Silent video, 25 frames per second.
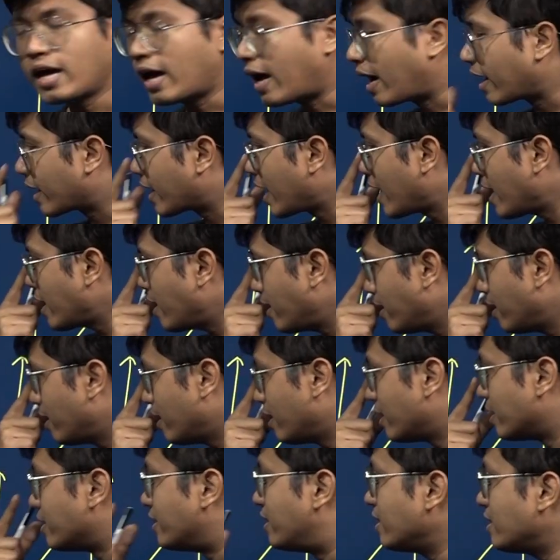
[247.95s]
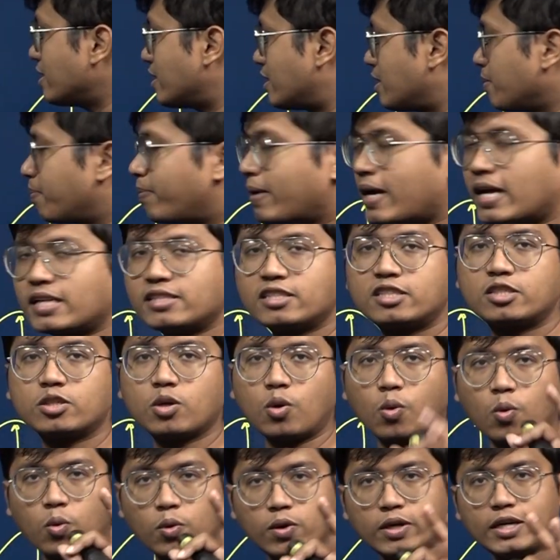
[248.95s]
Again, this depends
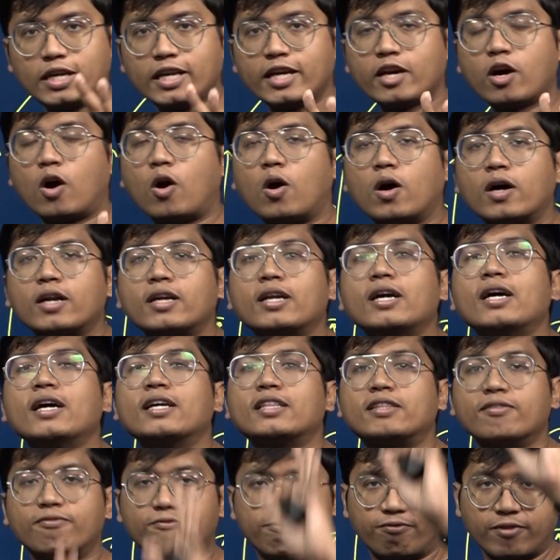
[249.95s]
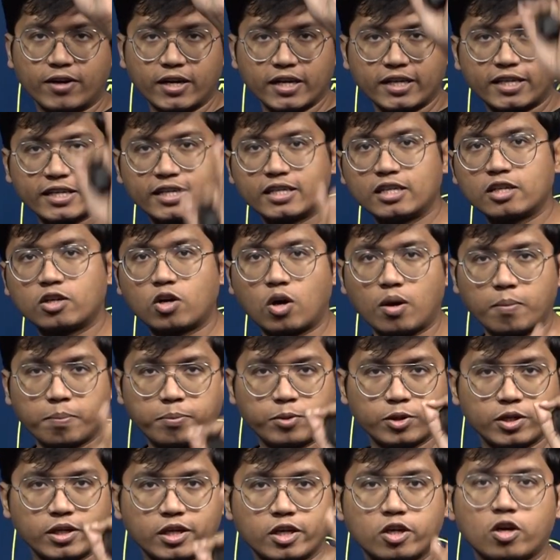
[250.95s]
only on the vertical
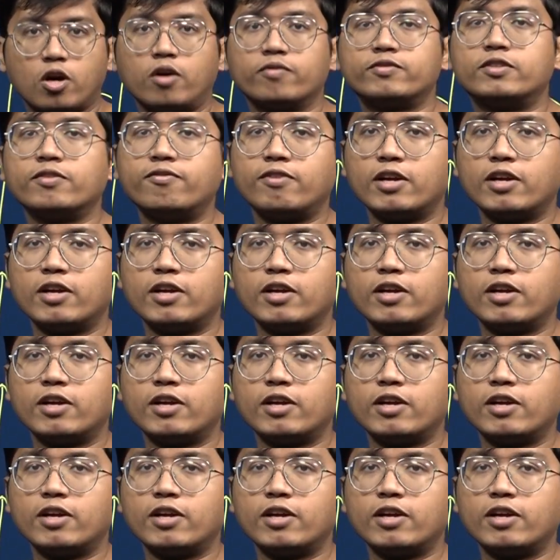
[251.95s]
component of the